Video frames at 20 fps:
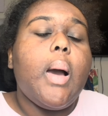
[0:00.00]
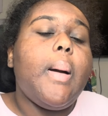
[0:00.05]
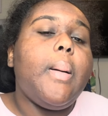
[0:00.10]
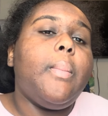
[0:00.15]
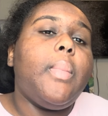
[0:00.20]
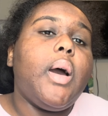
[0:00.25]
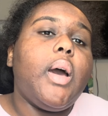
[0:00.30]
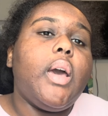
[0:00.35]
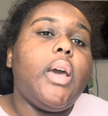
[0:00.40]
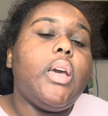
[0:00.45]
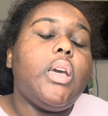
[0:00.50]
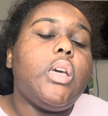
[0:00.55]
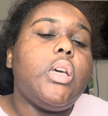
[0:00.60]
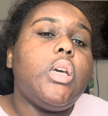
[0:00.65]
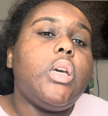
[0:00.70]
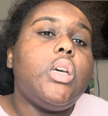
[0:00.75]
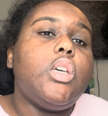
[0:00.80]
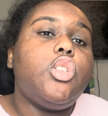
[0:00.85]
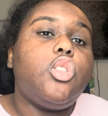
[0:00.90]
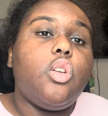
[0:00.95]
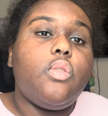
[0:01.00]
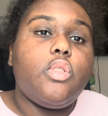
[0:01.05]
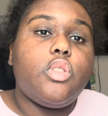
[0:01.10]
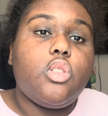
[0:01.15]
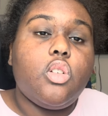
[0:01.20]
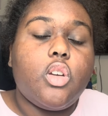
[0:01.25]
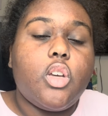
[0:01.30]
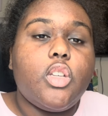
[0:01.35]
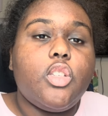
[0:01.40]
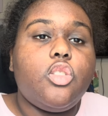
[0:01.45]
My service
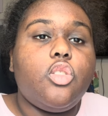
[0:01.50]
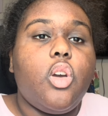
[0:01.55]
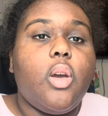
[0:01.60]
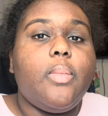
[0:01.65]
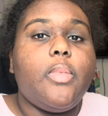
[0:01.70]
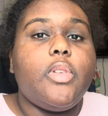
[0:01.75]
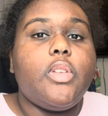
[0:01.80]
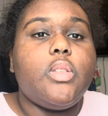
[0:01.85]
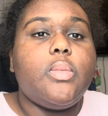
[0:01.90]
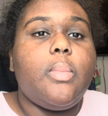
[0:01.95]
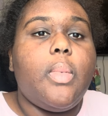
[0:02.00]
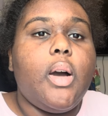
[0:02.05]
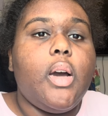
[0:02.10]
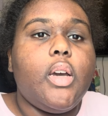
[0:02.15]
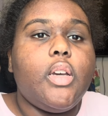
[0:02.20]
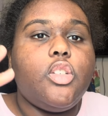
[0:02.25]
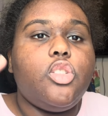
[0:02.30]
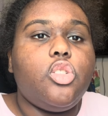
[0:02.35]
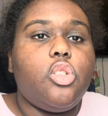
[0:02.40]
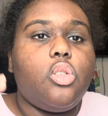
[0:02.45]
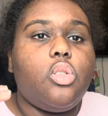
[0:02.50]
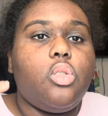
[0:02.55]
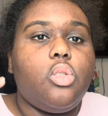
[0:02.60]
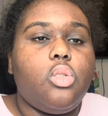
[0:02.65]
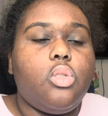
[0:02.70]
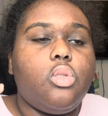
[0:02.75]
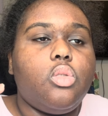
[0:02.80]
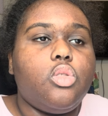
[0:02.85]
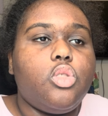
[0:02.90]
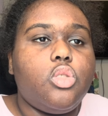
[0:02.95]
dog Instagram is my
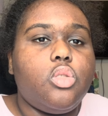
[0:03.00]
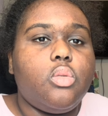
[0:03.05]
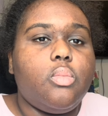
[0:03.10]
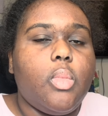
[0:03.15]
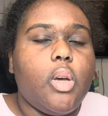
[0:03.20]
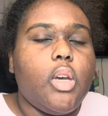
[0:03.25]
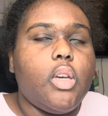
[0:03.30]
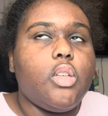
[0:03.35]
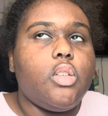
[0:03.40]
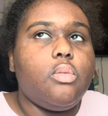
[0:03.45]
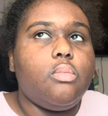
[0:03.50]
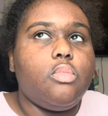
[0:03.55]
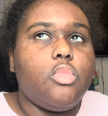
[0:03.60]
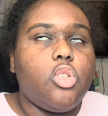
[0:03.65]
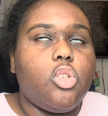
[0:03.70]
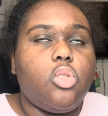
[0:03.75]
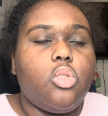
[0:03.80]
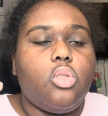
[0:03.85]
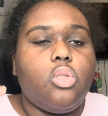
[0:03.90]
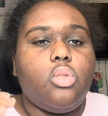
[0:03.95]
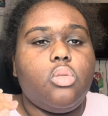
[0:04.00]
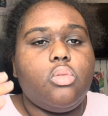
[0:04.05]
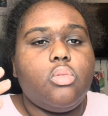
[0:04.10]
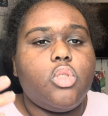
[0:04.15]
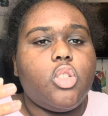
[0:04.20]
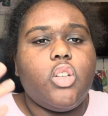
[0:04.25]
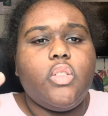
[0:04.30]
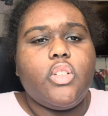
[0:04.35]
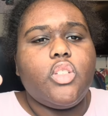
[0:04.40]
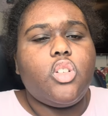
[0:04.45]
jungle
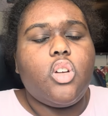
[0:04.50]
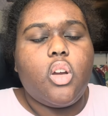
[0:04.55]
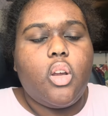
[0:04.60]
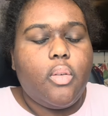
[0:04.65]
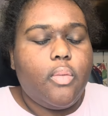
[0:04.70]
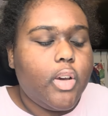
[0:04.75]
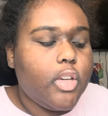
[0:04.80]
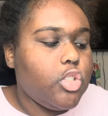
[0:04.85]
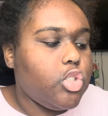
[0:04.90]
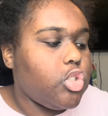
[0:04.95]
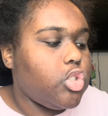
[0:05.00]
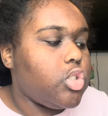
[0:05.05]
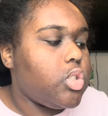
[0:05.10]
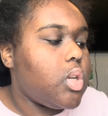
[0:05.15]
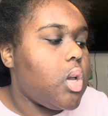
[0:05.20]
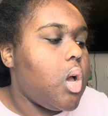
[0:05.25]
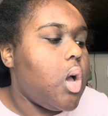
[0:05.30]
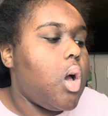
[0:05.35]
service dog adventures.